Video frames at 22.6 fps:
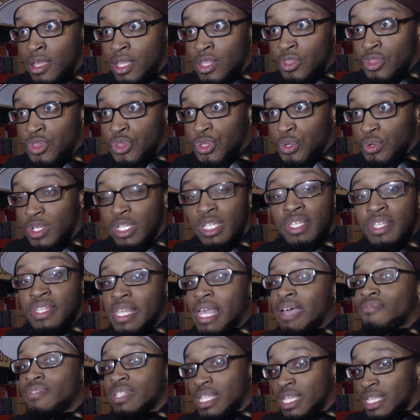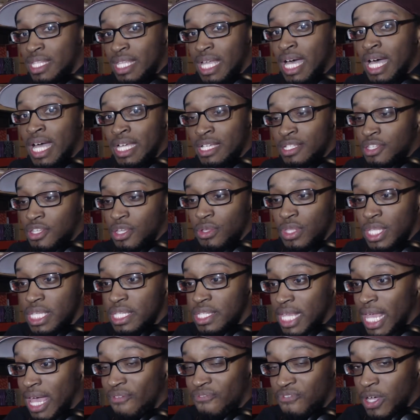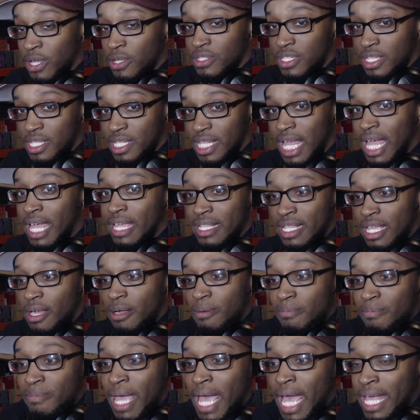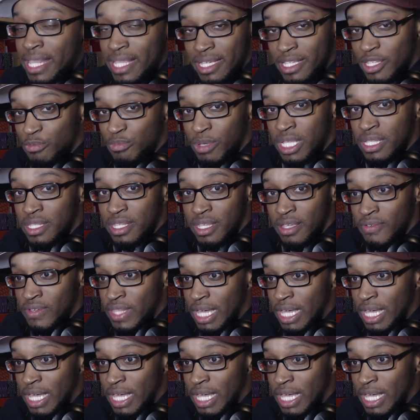$379. So these headphones is like, they're mad expensive.